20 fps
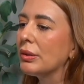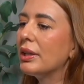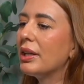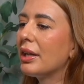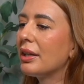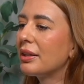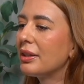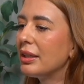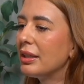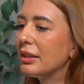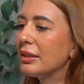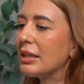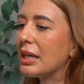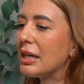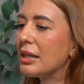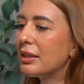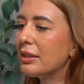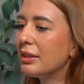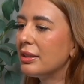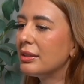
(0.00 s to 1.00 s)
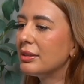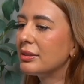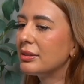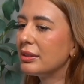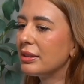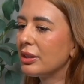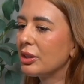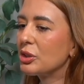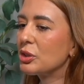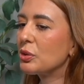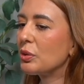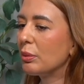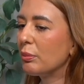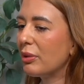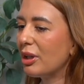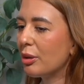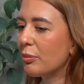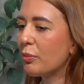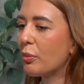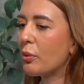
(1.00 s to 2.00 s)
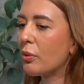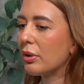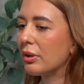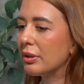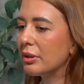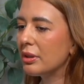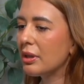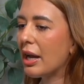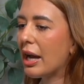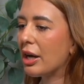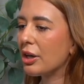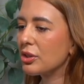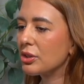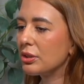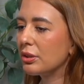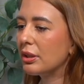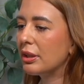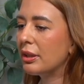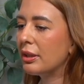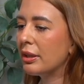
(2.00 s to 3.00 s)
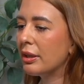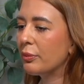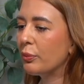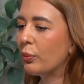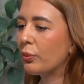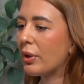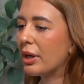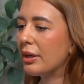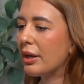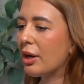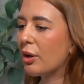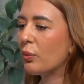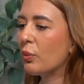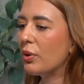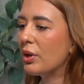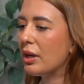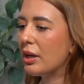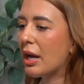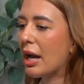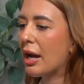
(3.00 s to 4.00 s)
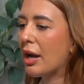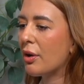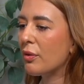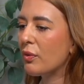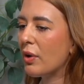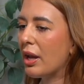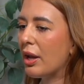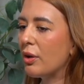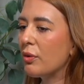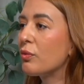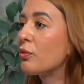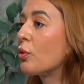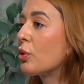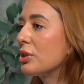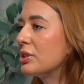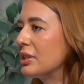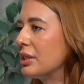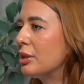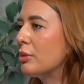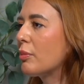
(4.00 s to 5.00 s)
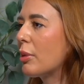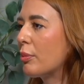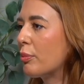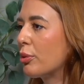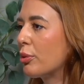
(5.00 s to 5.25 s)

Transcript: I think that is extremely important. Actually, right now we have a 14-member